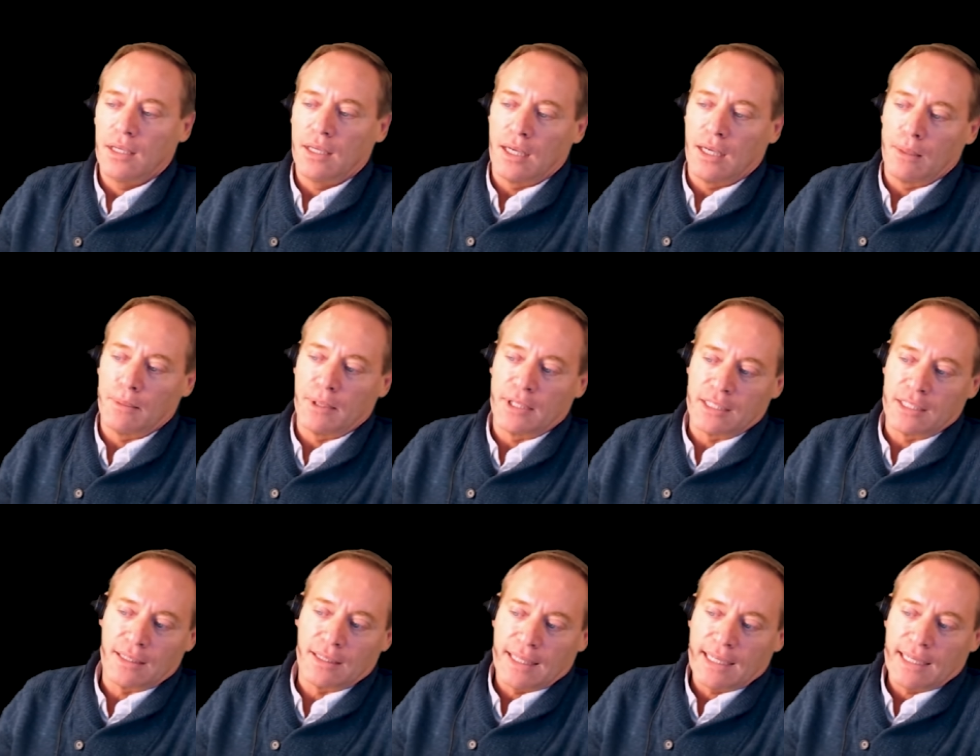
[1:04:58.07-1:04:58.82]
Um, and
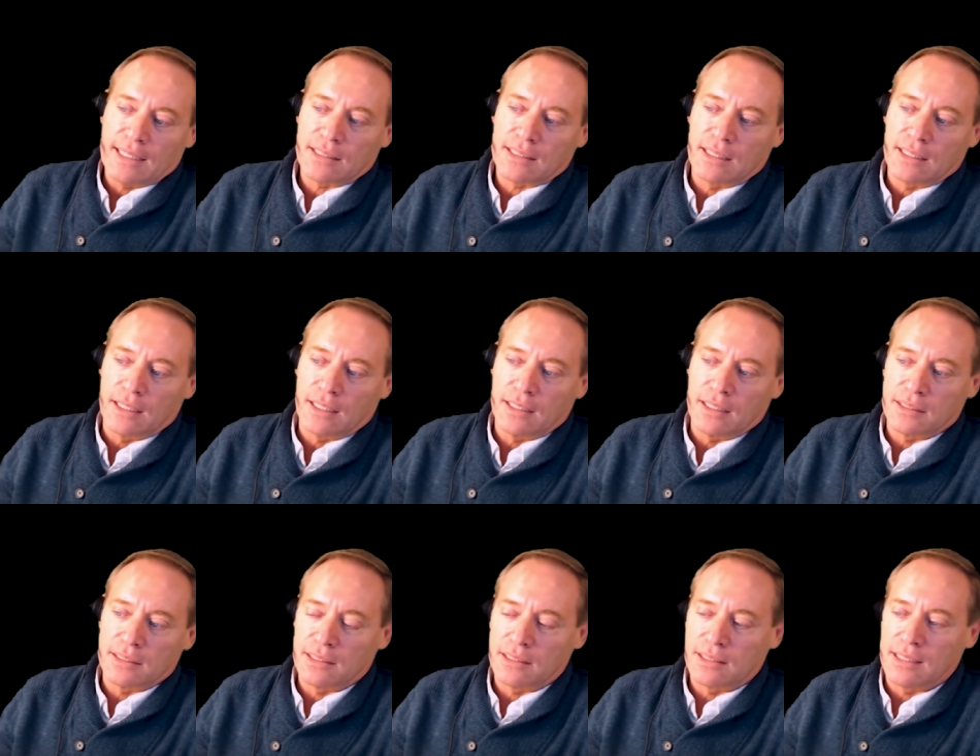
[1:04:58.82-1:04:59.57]
the last thing
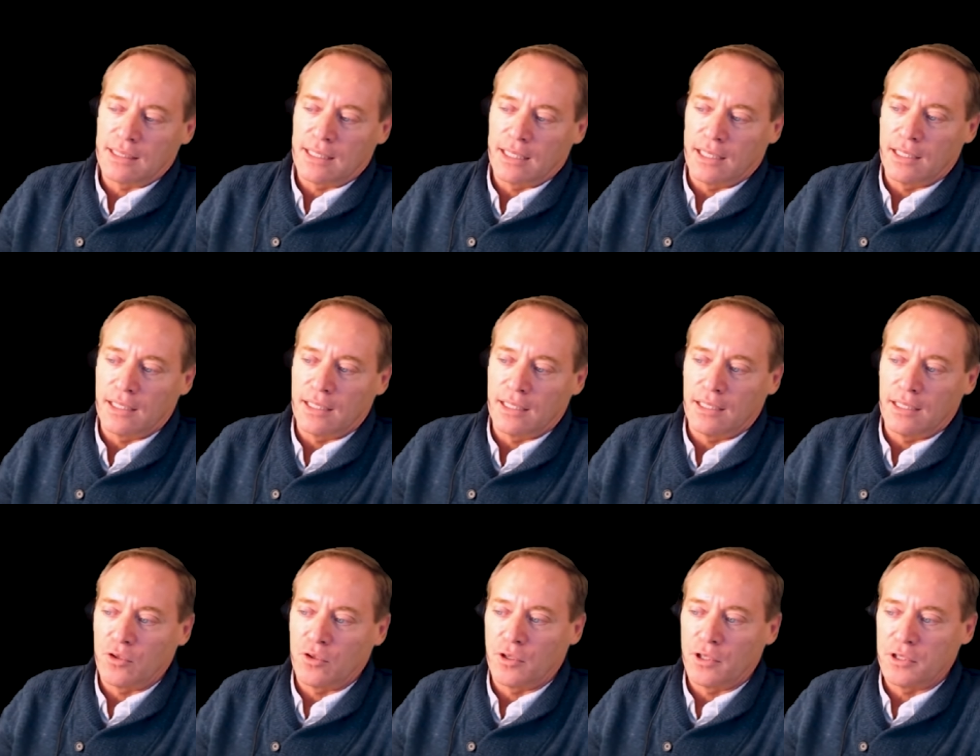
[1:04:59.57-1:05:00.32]
is, is that
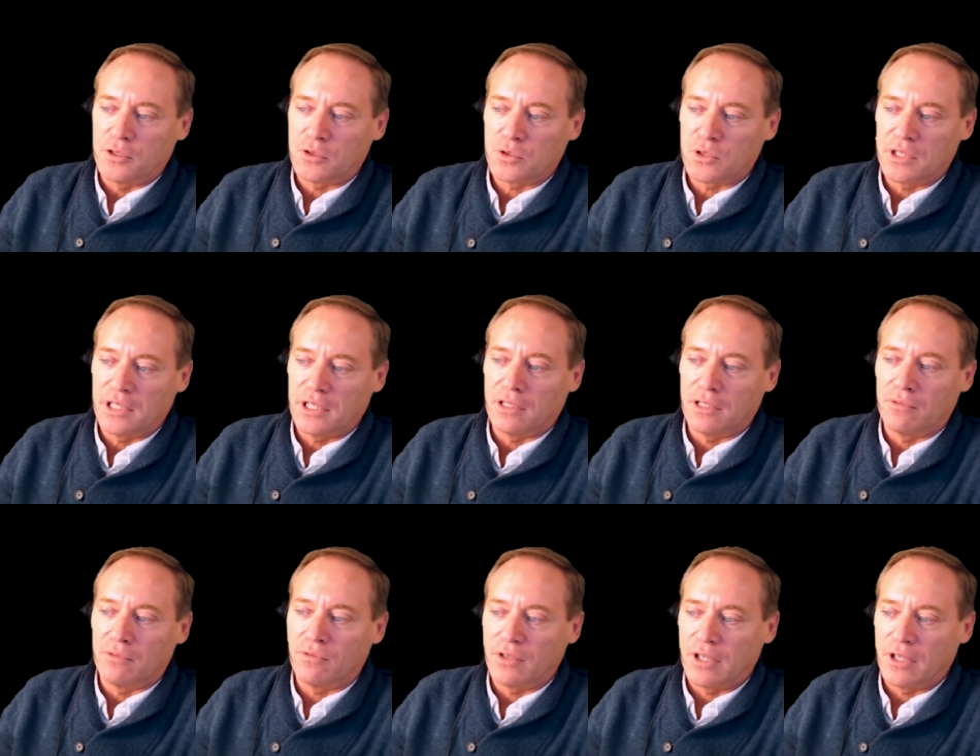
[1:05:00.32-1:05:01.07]
if you're interested
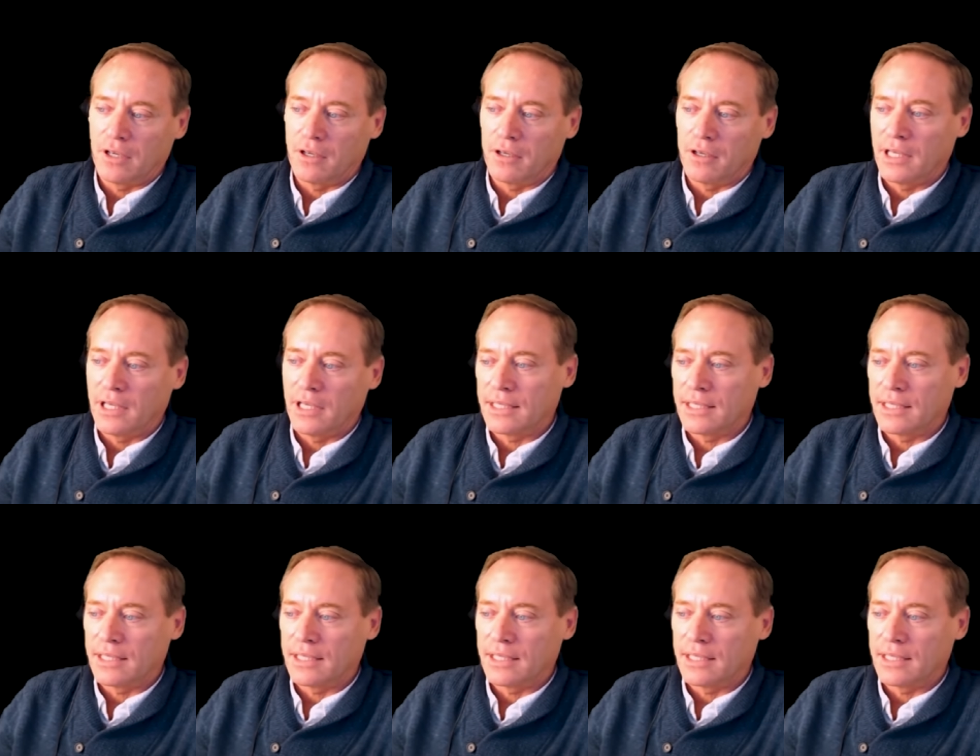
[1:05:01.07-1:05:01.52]
in very